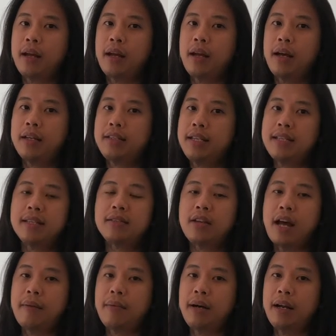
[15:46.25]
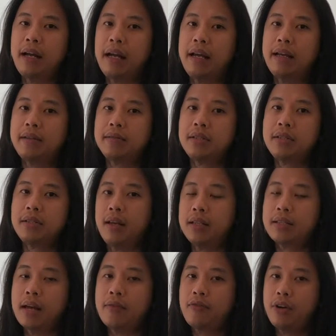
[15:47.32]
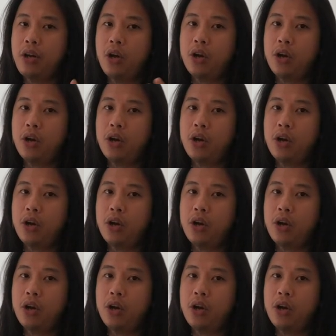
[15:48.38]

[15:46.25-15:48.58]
a decent camera and it's up for you